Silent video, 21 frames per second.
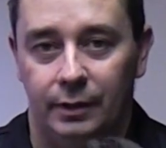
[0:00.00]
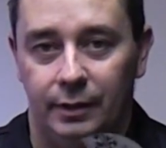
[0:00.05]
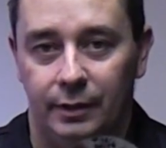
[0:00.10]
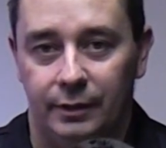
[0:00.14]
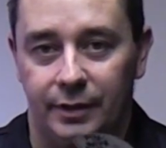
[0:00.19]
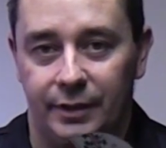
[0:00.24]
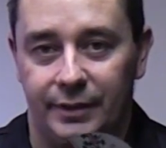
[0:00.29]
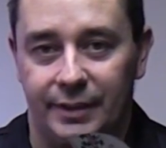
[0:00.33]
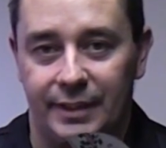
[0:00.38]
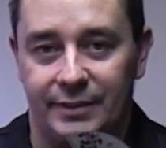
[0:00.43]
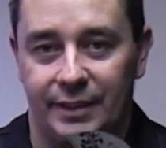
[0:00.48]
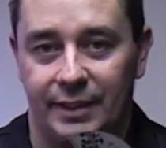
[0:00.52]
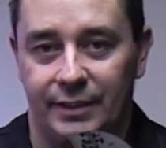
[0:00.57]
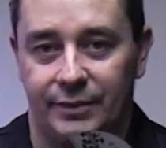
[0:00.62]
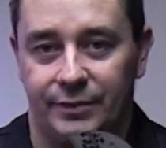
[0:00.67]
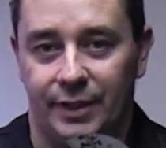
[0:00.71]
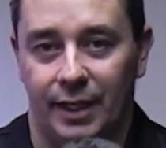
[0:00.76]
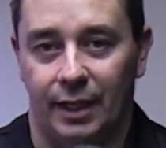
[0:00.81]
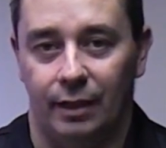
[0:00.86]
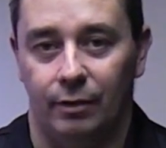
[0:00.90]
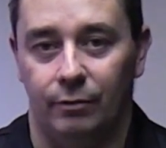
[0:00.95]
the disc
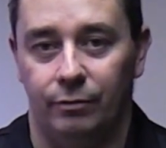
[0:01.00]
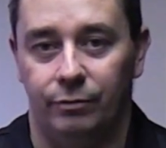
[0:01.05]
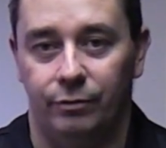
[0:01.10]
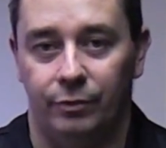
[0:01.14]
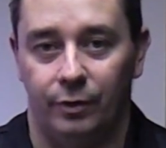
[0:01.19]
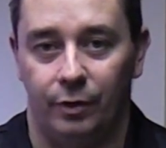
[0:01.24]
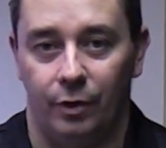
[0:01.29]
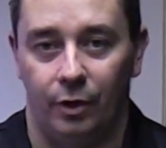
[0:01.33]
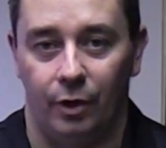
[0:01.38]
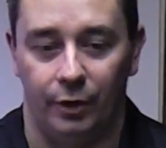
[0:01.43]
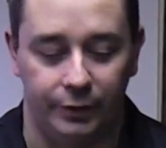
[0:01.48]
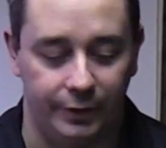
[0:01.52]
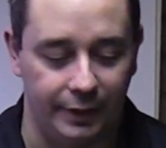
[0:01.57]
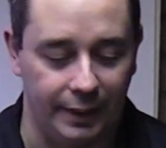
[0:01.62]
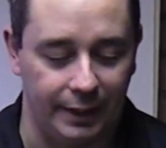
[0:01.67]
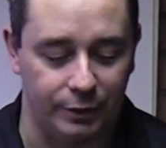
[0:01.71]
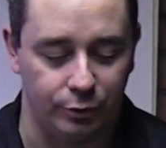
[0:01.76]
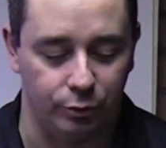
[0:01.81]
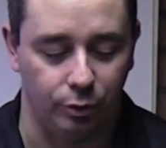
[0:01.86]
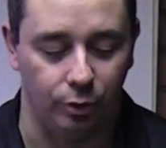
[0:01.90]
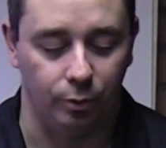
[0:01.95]
itself, or the
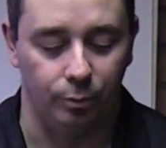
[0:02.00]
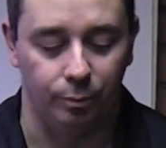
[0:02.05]
actual